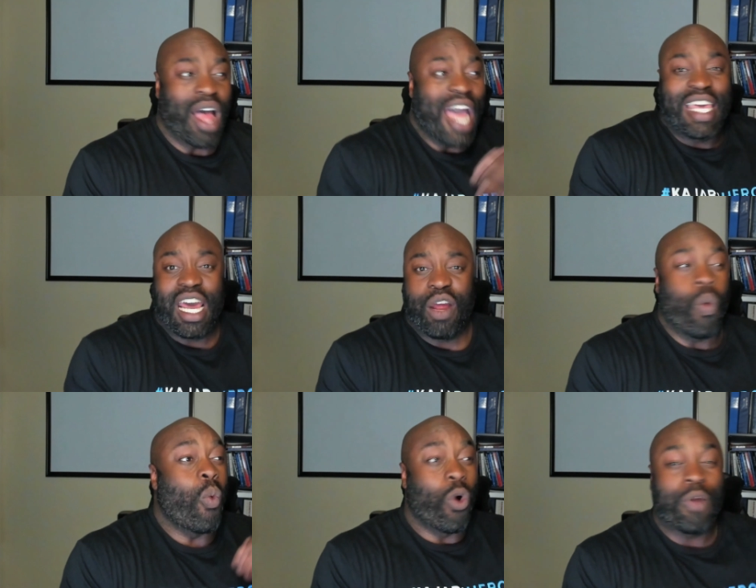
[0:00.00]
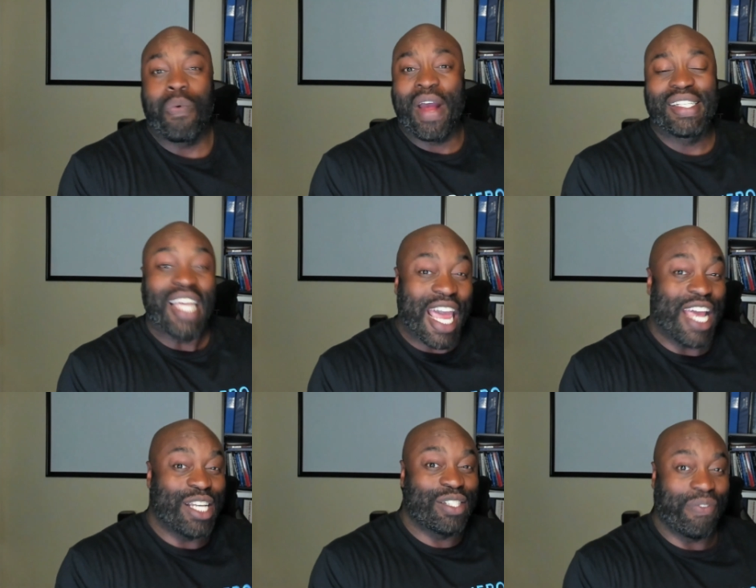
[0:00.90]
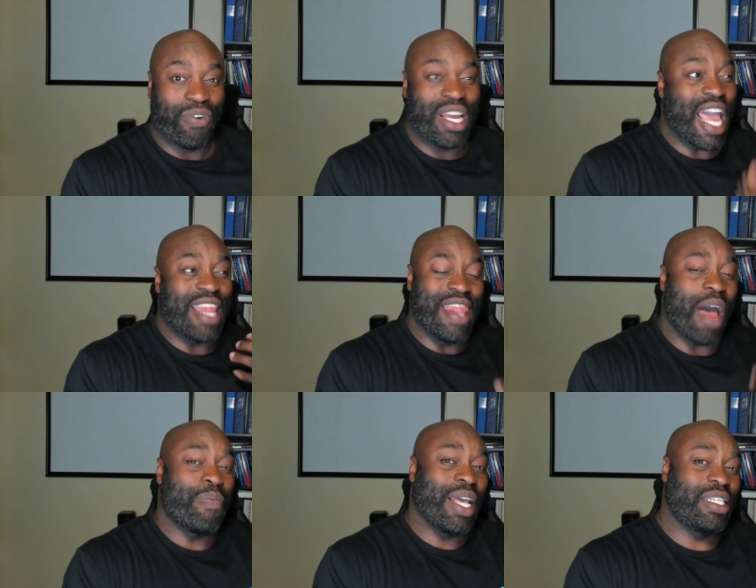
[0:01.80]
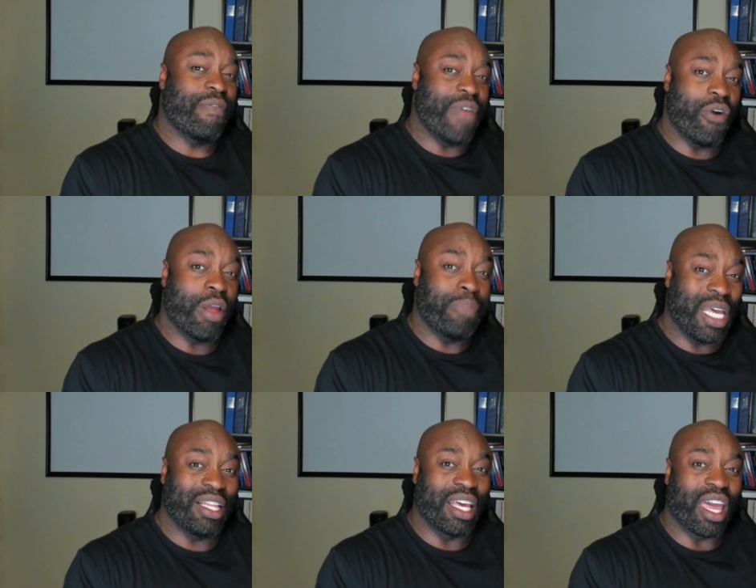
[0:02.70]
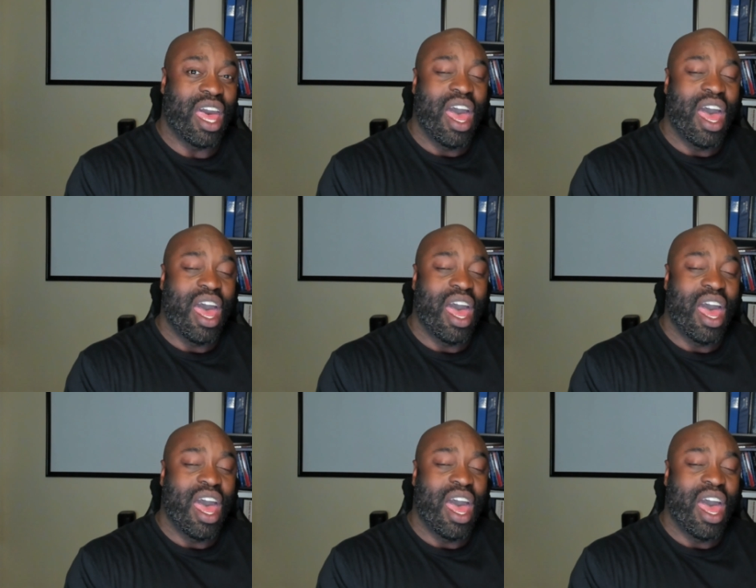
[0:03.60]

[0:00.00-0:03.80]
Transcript: I get it. WordPress is free, and that makes it very appealing.